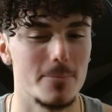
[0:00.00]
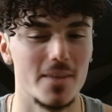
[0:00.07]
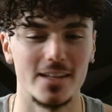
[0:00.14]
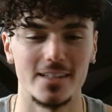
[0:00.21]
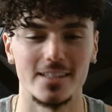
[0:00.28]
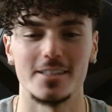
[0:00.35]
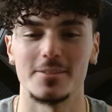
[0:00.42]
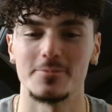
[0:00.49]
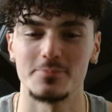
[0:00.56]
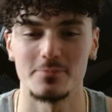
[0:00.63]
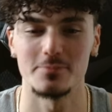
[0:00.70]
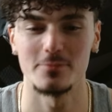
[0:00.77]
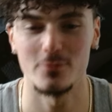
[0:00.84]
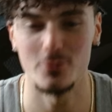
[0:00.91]
And yeah,
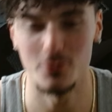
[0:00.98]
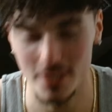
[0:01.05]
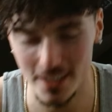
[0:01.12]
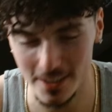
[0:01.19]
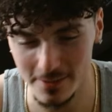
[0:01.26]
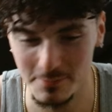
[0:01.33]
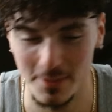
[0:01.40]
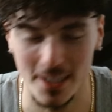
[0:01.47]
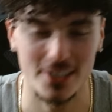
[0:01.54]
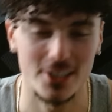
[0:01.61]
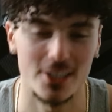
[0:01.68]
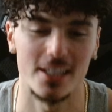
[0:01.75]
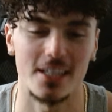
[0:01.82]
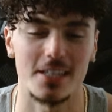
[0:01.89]
if you did, make
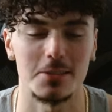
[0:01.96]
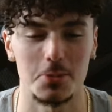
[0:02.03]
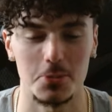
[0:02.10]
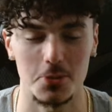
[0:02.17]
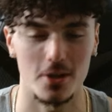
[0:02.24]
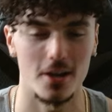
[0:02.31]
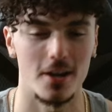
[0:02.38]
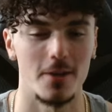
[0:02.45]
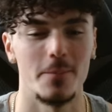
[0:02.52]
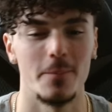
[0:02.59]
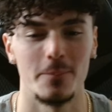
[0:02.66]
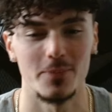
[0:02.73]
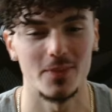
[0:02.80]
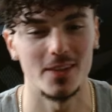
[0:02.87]
sure to like and subscribe
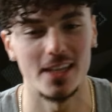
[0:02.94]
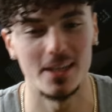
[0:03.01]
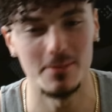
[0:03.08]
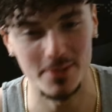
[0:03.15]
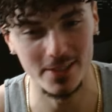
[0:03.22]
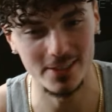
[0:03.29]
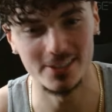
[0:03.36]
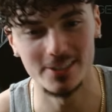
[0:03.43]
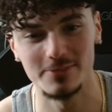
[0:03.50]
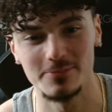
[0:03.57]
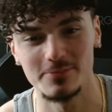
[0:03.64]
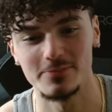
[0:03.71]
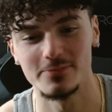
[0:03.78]
and be good.